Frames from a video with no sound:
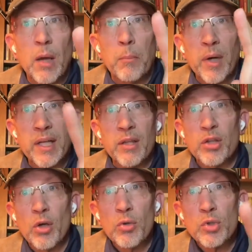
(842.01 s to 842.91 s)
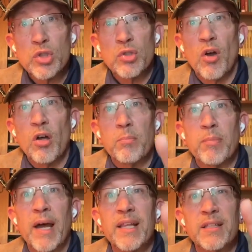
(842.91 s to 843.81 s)
but in those taught
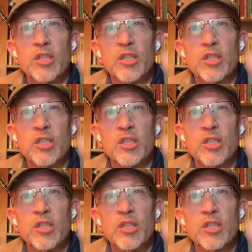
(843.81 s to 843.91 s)
by the